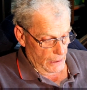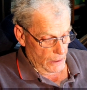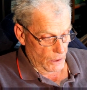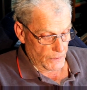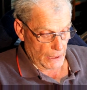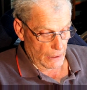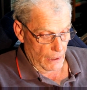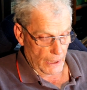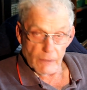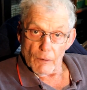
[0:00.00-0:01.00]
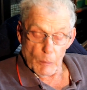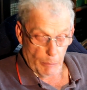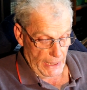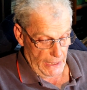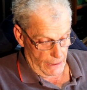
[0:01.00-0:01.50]
Not that Clyde had ever
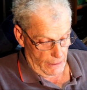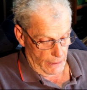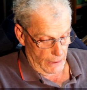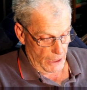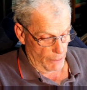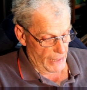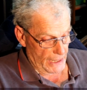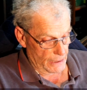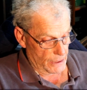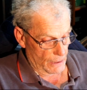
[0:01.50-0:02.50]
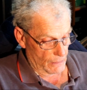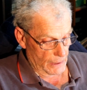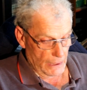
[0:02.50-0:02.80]
been in a padded cell.